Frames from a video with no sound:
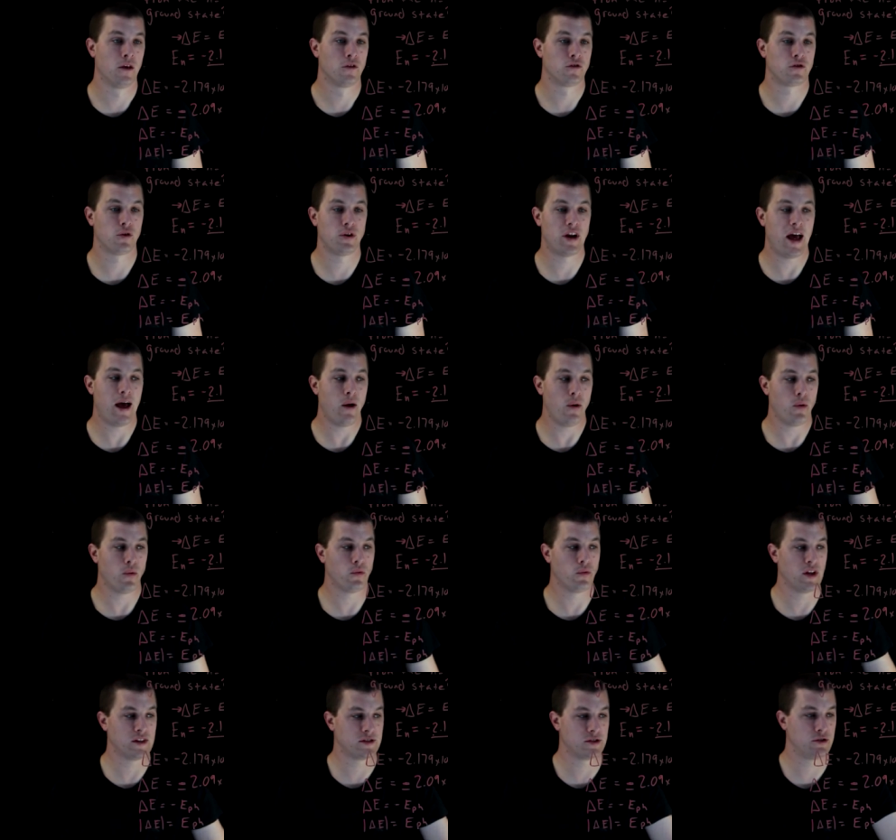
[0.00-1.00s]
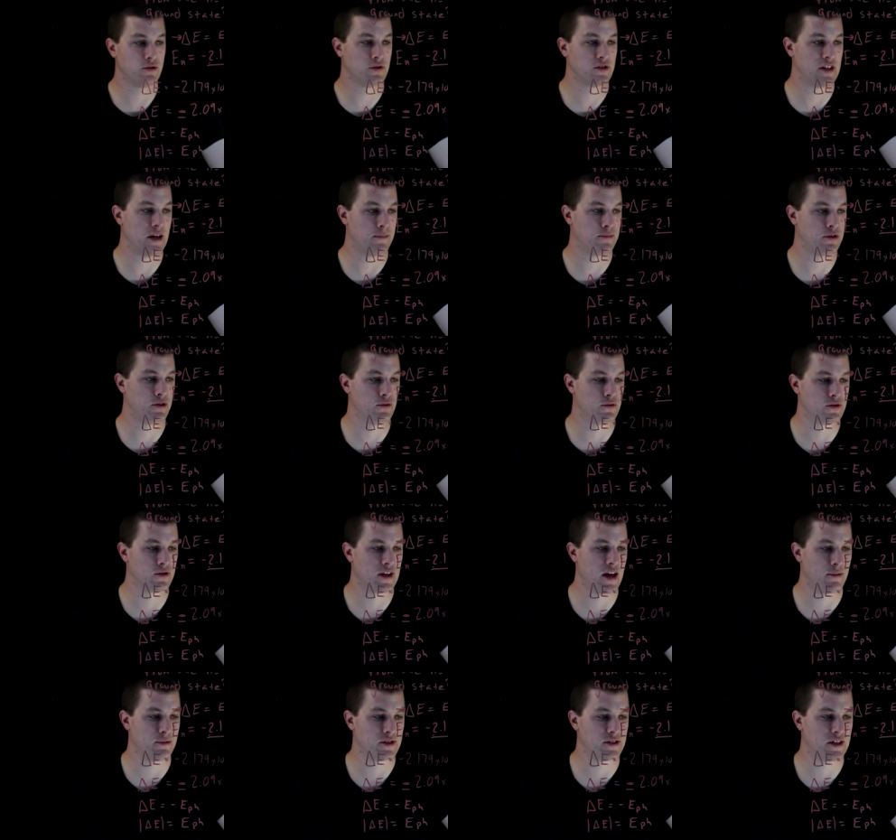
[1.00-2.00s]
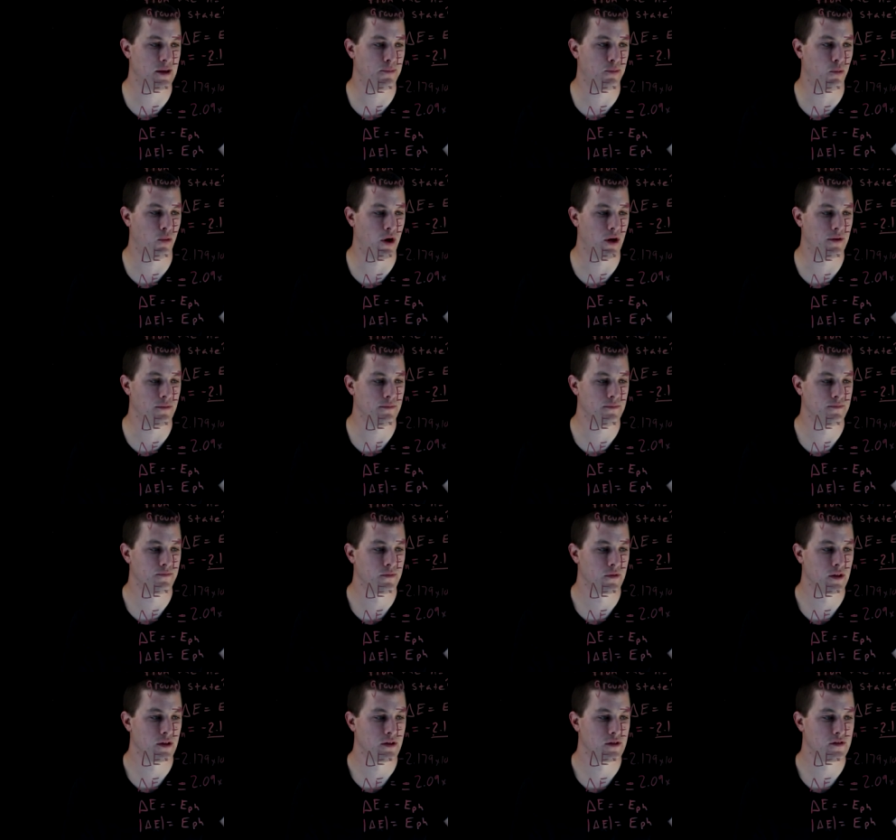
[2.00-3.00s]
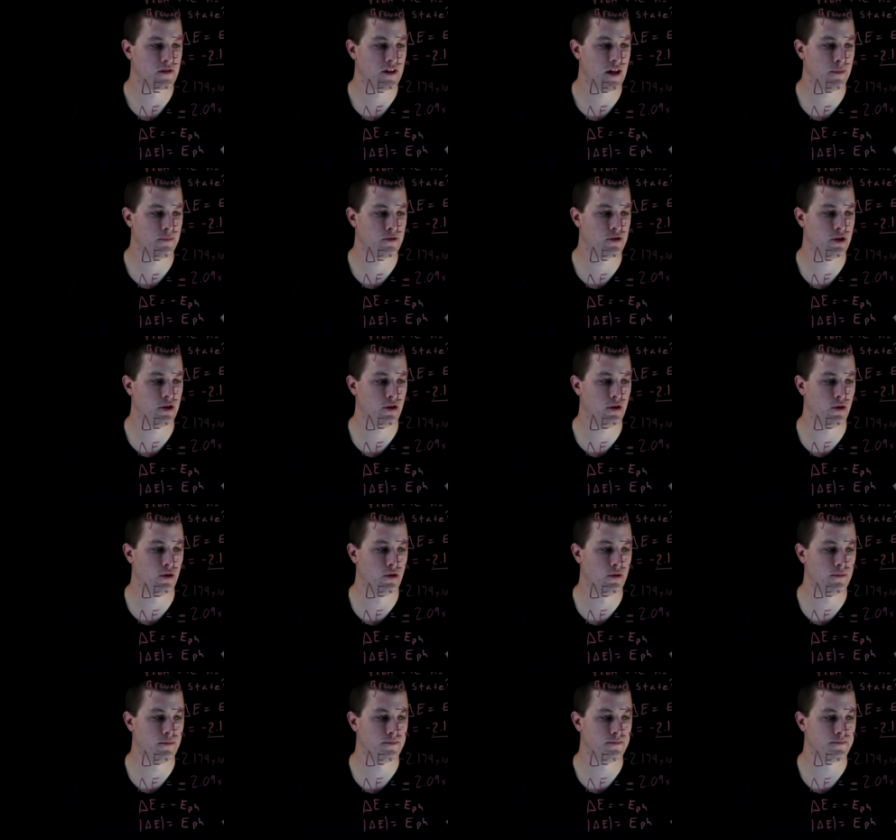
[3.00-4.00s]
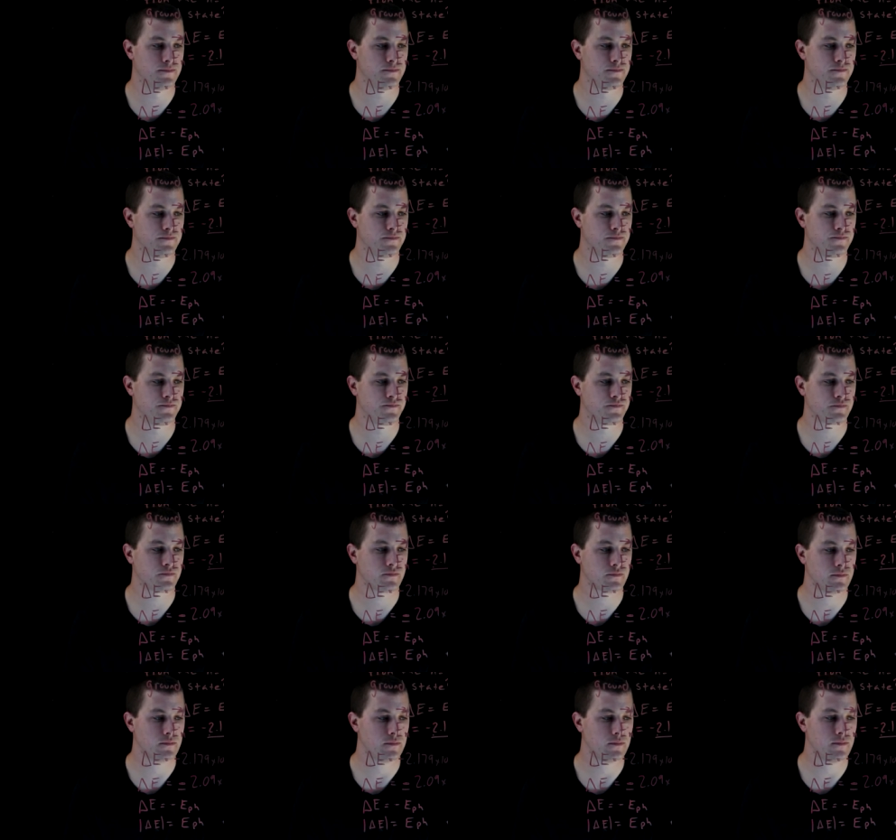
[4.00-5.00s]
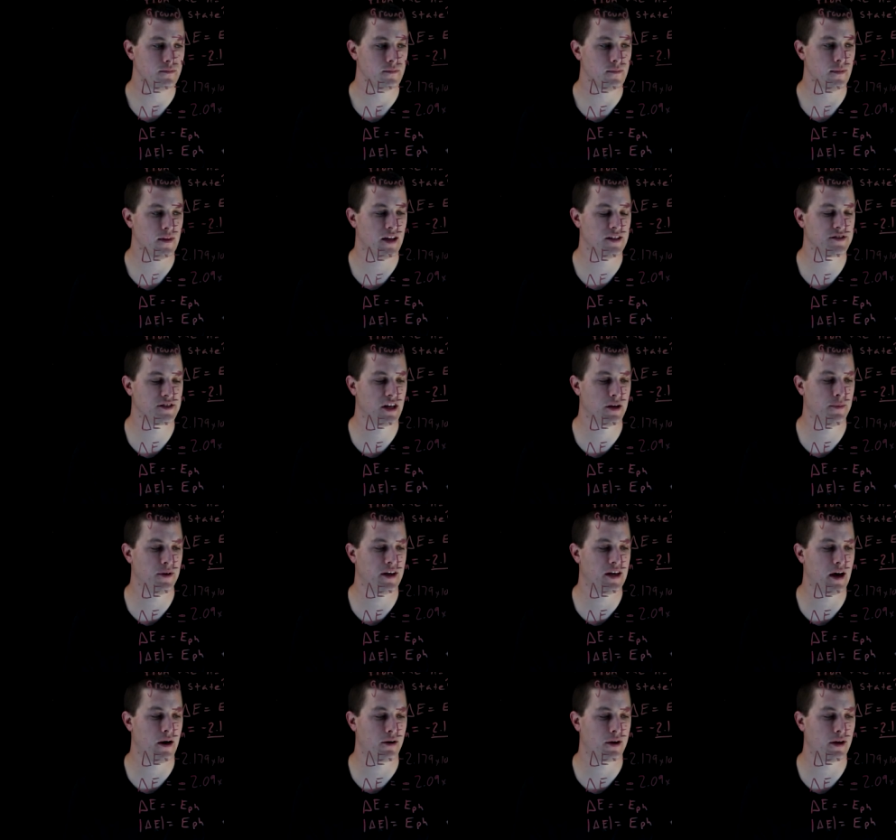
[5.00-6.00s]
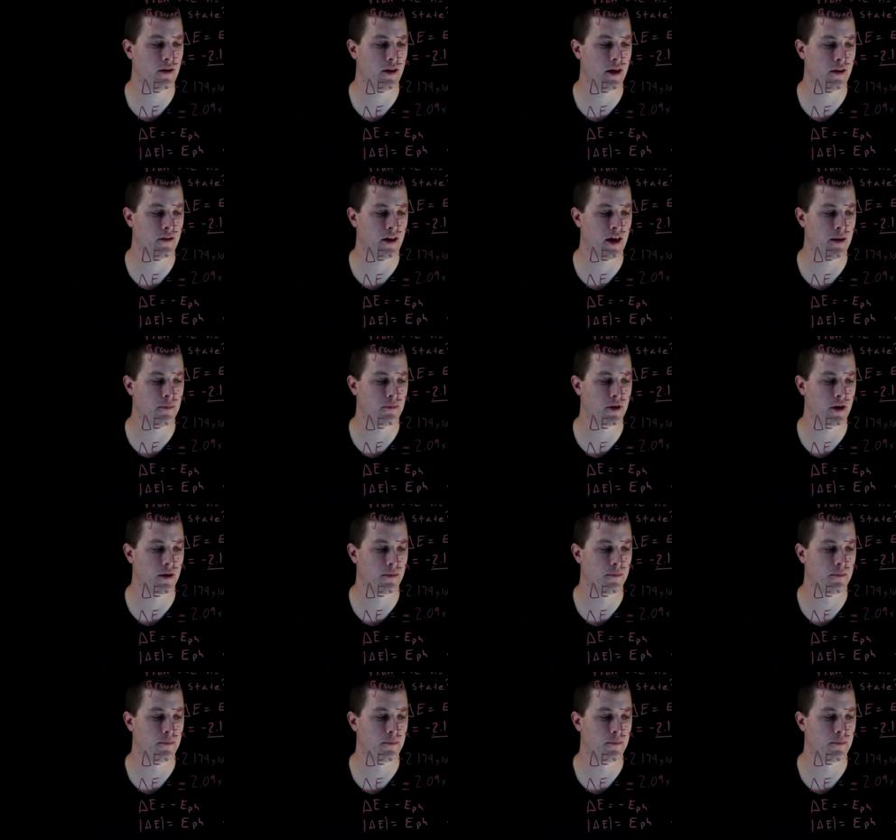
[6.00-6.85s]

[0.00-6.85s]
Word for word: So now let's do step 2. So that was step 1. Step 2 is going to be calculate lambda.